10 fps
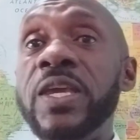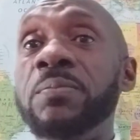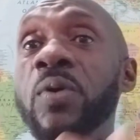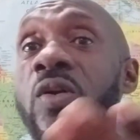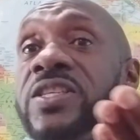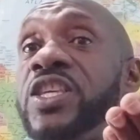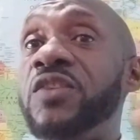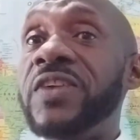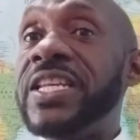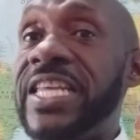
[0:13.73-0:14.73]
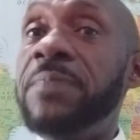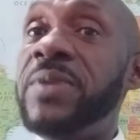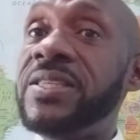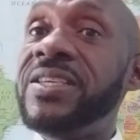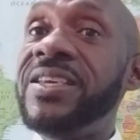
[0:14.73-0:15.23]
a policy of
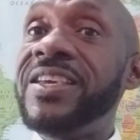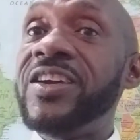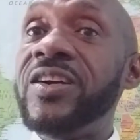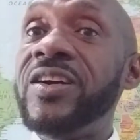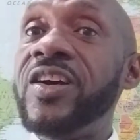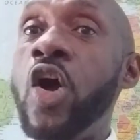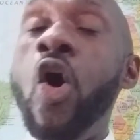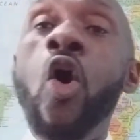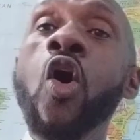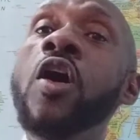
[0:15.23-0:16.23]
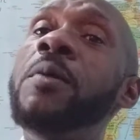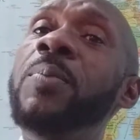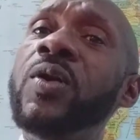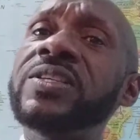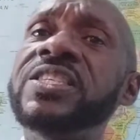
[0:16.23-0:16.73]
indemnity or a
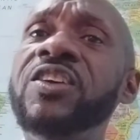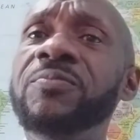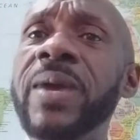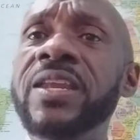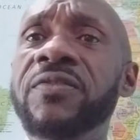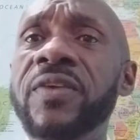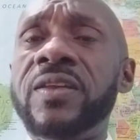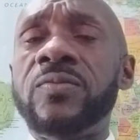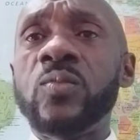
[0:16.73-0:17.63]
policy of benefit.